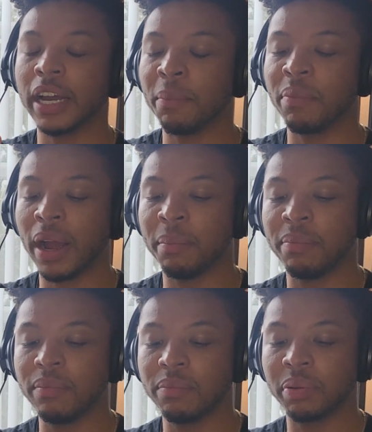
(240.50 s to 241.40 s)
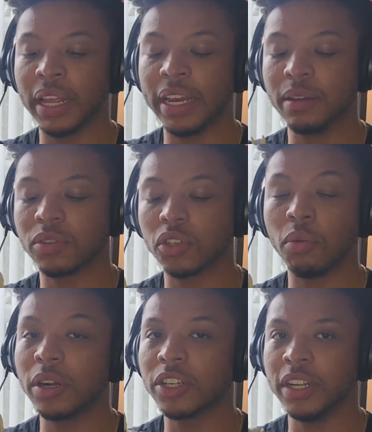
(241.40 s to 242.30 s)
I played him so
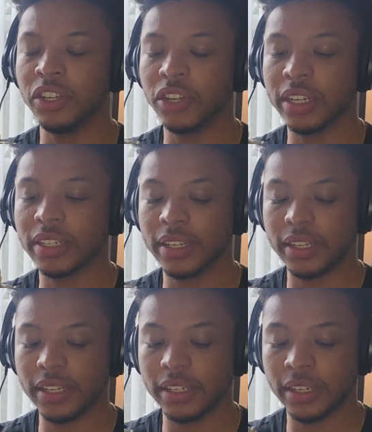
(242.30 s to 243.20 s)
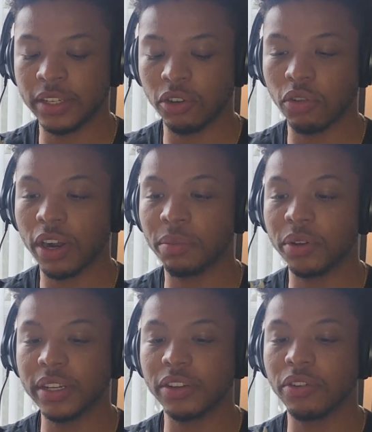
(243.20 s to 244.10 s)
much in Injustice. He's incredible.
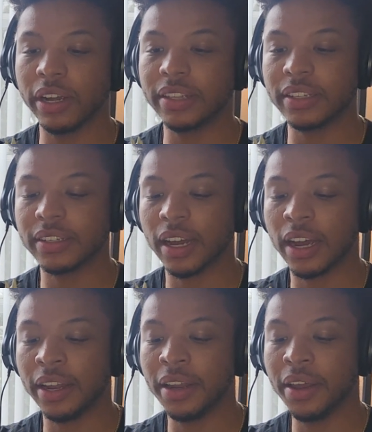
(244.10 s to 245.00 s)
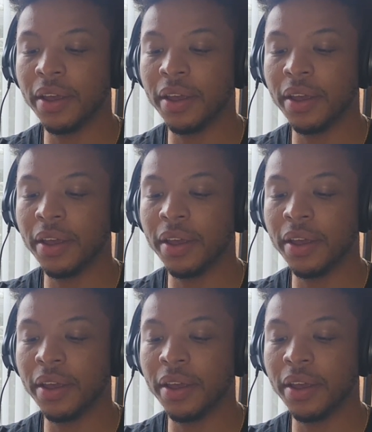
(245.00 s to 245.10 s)
He's a great design.